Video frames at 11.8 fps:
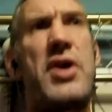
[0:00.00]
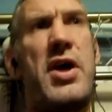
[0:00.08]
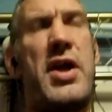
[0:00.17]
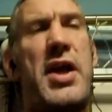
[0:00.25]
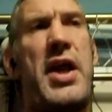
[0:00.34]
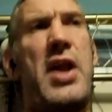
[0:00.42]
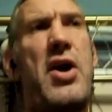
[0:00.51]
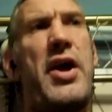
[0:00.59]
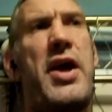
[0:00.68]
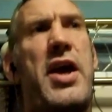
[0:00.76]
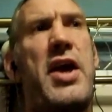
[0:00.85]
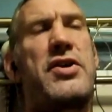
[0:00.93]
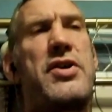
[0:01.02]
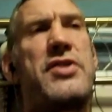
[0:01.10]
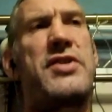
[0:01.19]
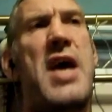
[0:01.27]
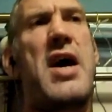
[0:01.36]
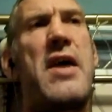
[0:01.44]
and then he like kick turns
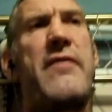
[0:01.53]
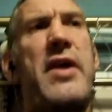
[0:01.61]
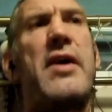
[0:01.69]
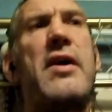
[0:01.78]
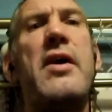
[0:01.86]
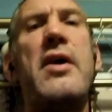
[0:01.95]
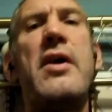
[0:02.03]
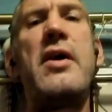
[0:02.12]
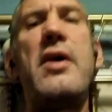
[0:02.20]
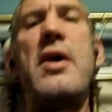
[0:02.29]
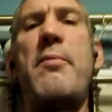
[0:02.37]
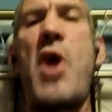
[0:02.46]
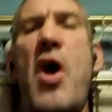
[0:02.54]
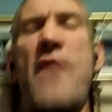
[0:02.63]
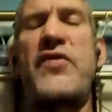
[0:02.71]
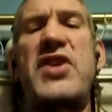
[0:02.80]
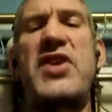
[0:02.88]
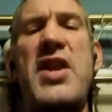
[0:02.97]
out of it. But I've
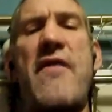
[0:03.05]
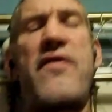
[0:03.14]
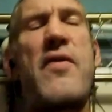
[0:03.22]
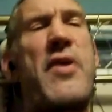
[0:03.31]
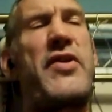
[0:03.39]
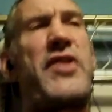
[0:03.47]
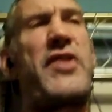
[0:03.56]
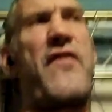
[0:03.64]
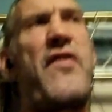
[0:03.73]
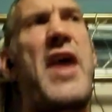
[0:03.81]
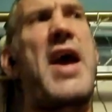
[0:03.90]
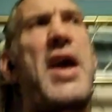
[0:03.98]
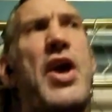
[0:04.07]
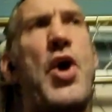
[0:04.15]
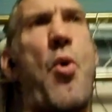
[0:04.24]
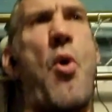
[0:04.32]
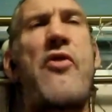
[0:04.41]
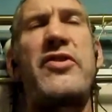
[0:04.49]
seen that from a different
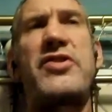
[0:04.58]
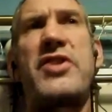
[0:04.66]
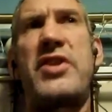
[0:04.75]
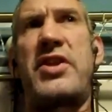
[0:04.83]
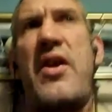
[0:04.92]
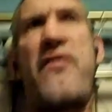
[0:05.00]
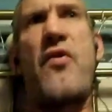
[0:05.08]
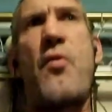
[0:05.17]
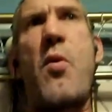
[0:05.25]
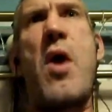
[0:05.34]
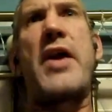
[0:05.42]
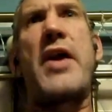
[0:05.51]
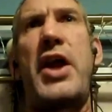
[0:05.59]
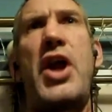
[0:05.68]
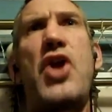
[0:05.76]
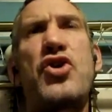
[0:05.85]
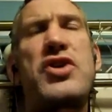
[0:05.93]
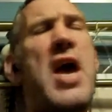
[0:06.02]
angle, or it's a different one, and he
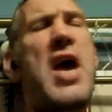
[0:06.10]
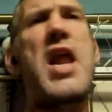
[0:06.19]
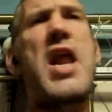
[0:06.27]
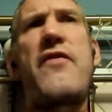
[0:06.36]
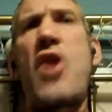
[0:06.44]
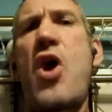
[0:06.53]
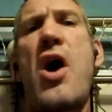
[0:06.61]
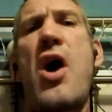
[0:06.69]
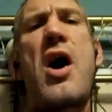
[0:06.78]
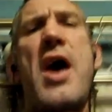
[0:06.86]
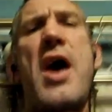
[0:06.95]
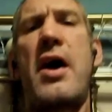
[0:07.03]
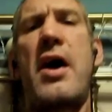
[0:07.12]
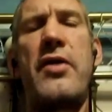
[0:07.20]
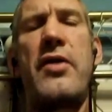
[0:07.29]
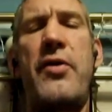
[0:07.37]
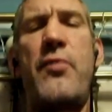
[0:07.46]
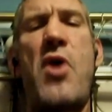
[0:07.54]
looks a hell of a lot higher
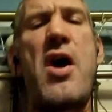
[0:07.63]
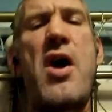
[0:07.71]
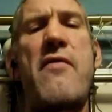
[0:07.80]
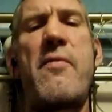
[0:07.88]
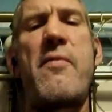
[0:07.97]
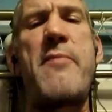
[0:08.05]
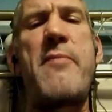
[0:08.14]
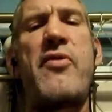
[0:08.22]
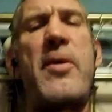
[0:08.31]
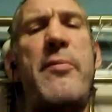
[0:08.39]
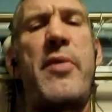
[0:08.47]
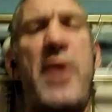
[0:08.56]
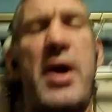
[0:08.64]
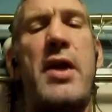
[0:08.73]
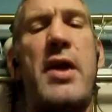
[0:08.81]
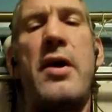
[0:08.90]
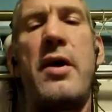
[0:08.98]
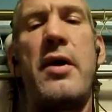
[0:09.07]
than what I remember it being.